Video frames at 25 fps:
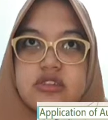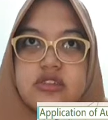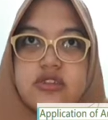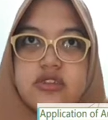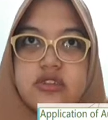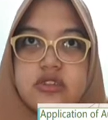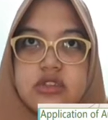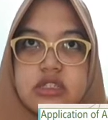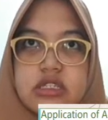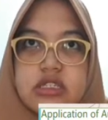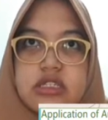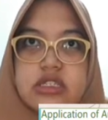
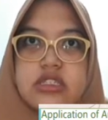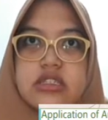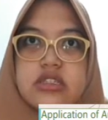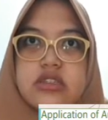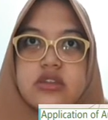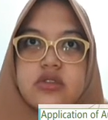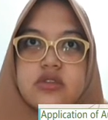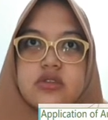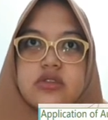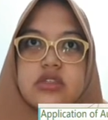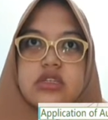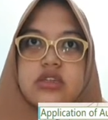students
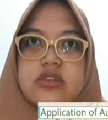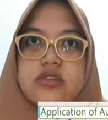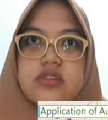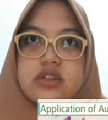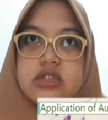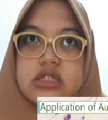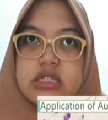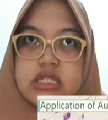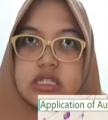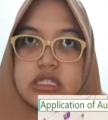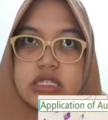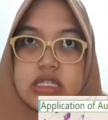know the
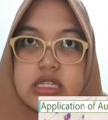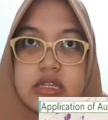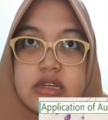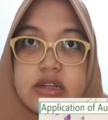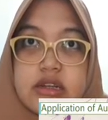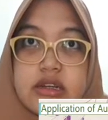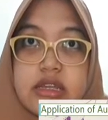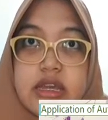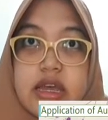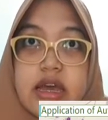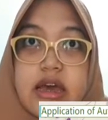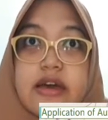
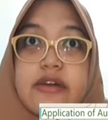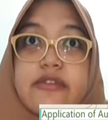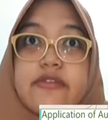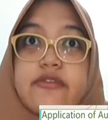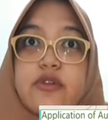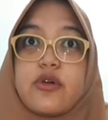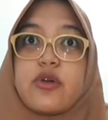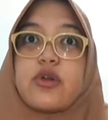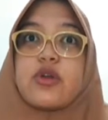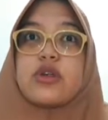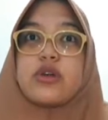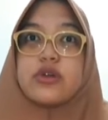criteria
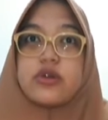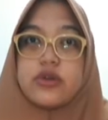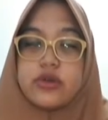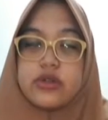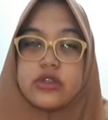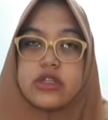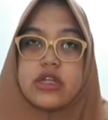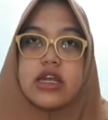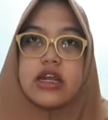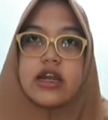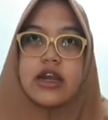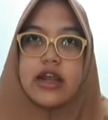for good
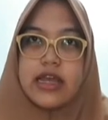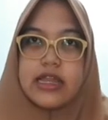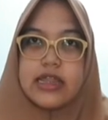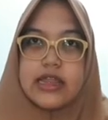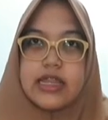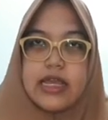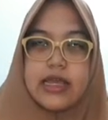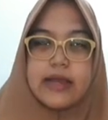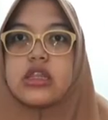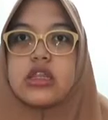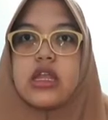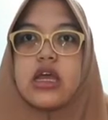
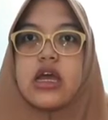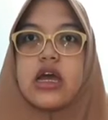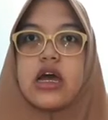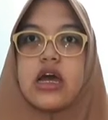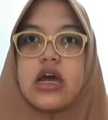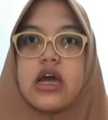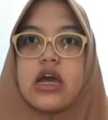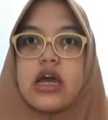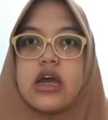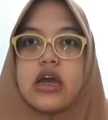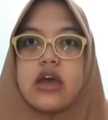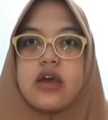writing.
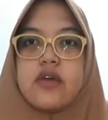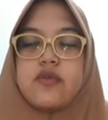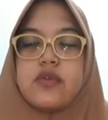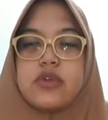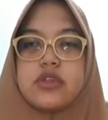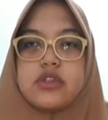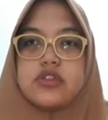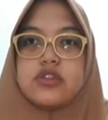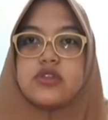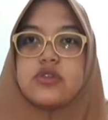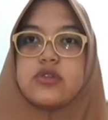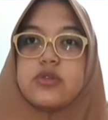We
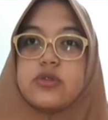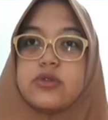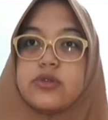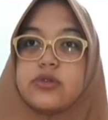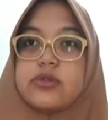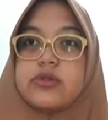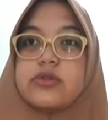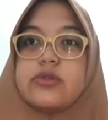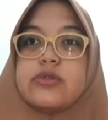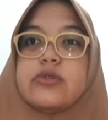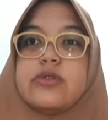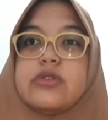
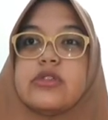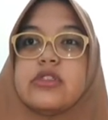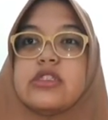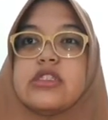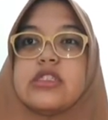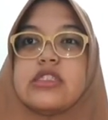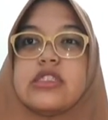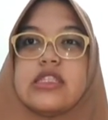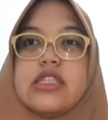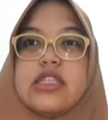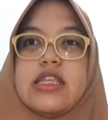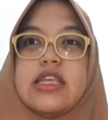should
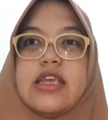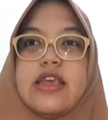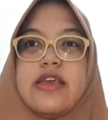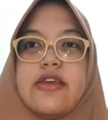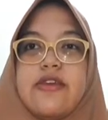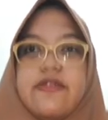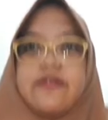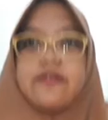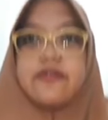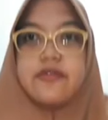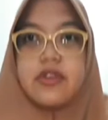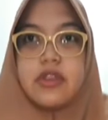
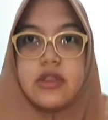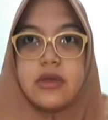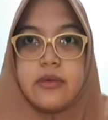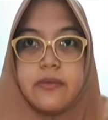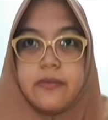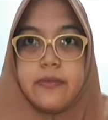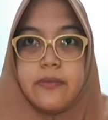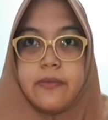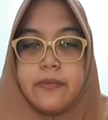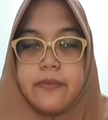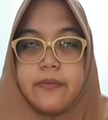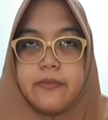give them